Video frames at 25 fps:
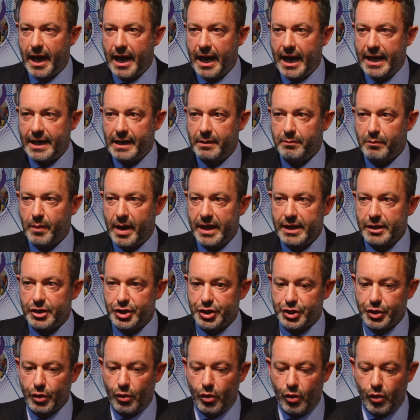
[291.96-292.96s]
and it makes
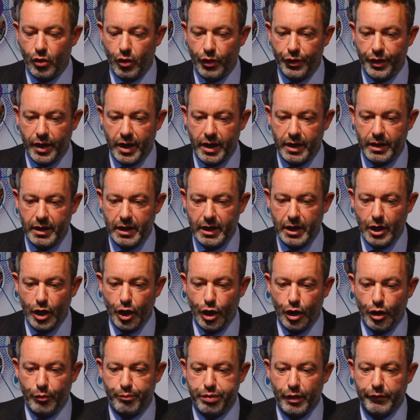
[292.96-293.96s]
sure that
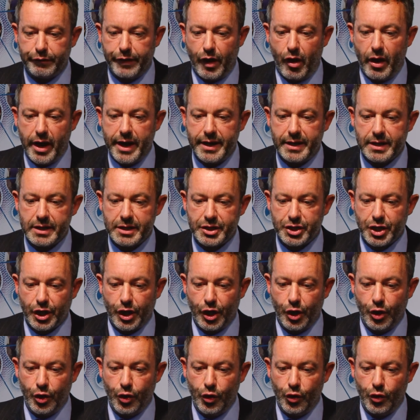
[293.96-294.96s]
providers
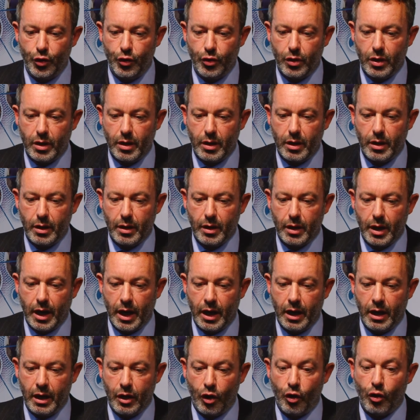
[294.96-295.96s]
who
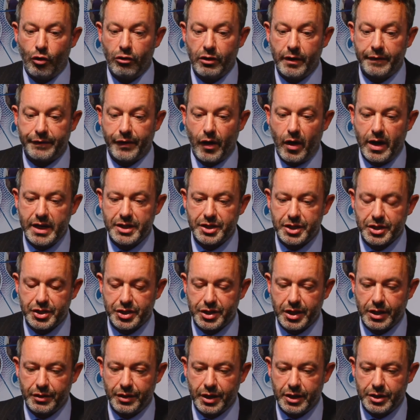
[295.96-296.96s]
or advisors
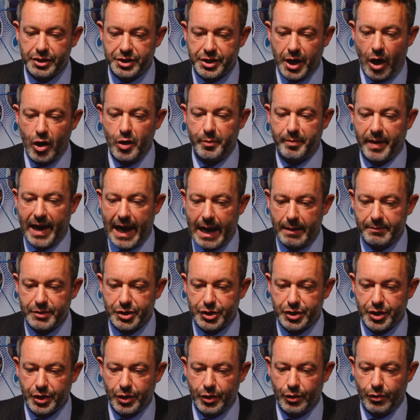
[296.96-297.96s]
that don't perhaps
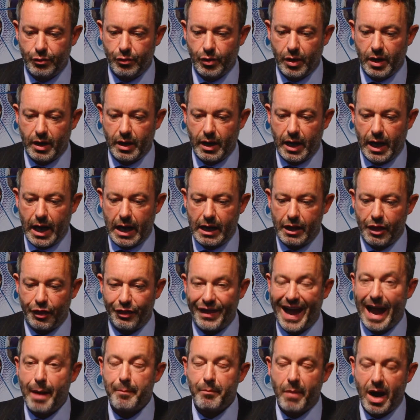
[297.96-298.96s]
do
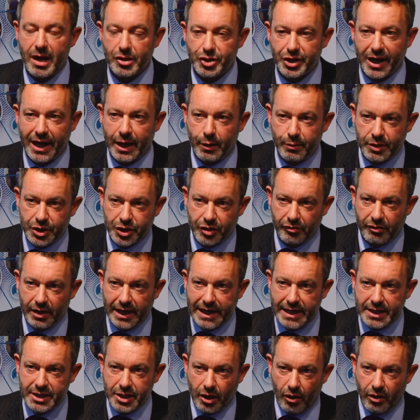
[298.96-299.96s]
that much equity
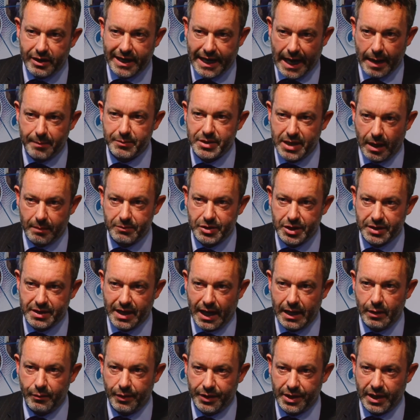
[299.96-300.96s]
release are kept up to
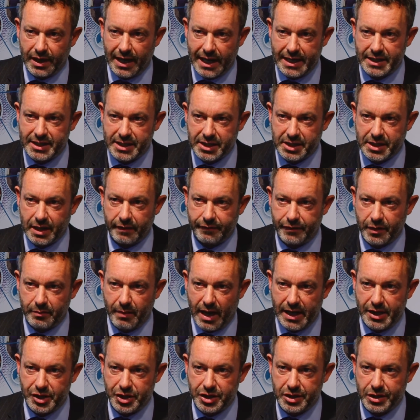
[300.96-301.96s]
date with the latest
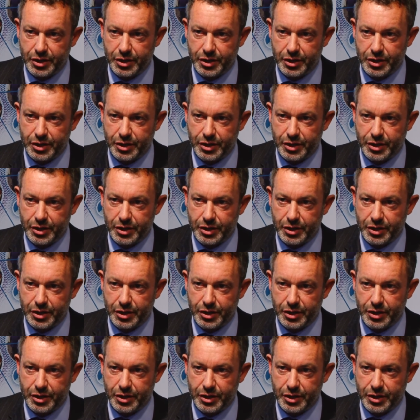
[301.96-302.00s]
information